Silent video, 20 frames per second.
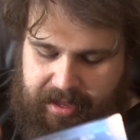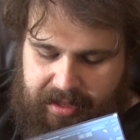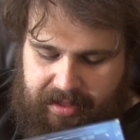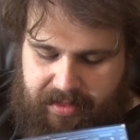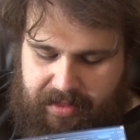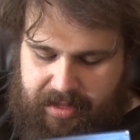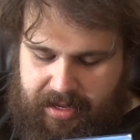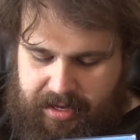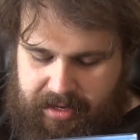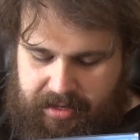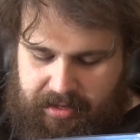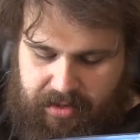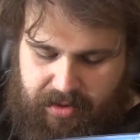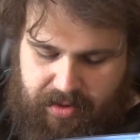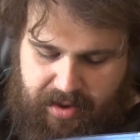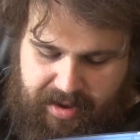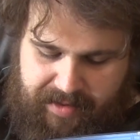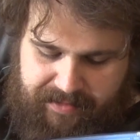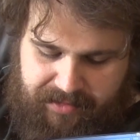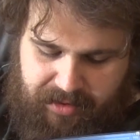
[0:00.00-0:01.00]
then
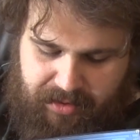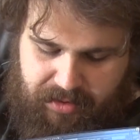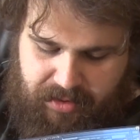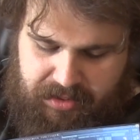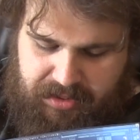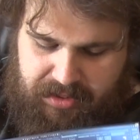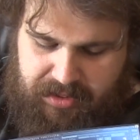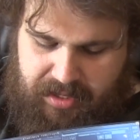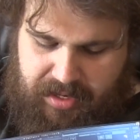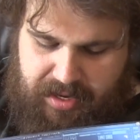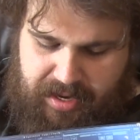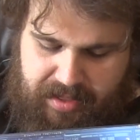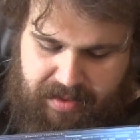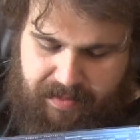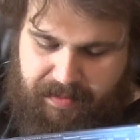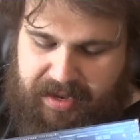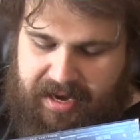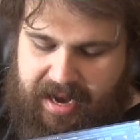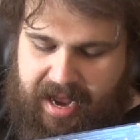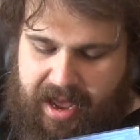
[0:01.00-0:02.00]
you have to cross
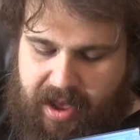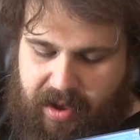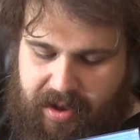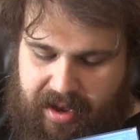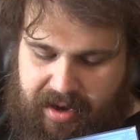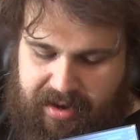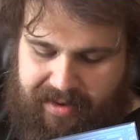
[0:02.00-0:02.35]
another bit out.